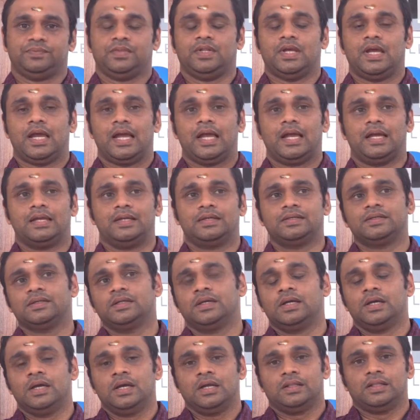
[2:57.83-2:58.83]
And
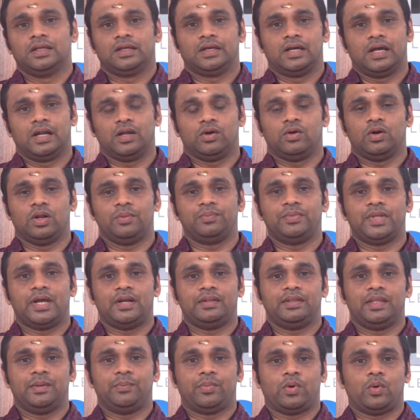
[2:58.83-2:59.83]
the curriculum
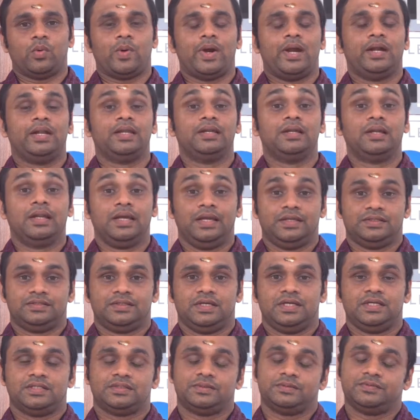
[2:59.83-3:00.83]
that they provide in Leedz
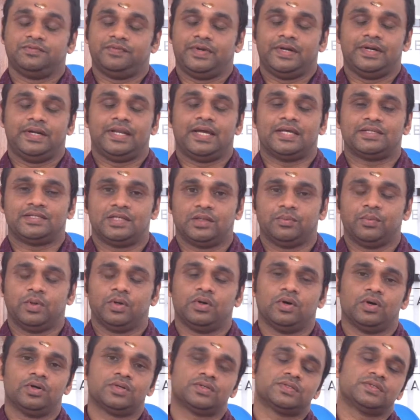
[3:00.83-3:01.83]
is fantastic
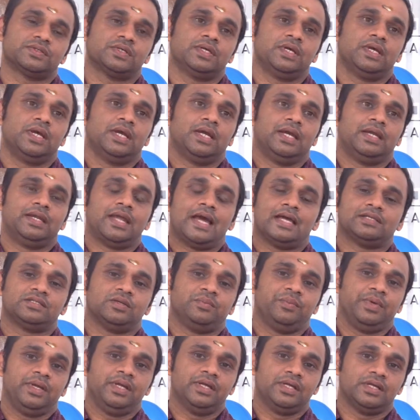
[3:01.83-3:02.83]
because it has a
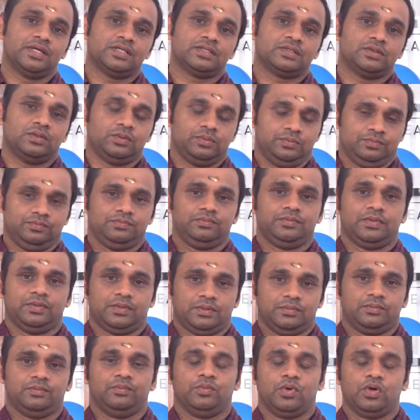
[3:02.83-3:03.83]
beginner's
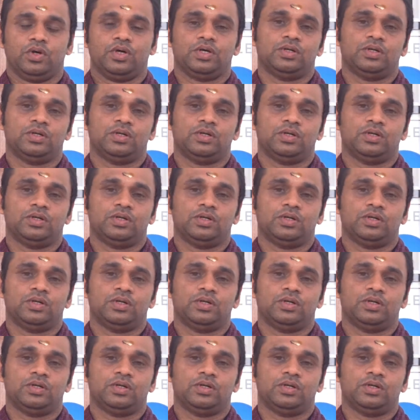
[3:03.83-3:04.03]
book